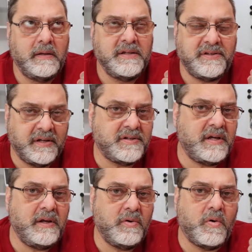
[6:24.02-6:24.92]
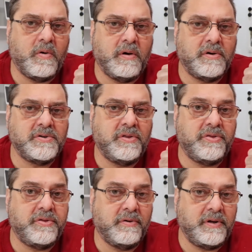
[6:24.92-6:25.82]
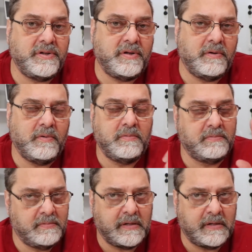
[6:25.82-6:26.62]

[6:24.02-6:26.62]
16 cores, 32,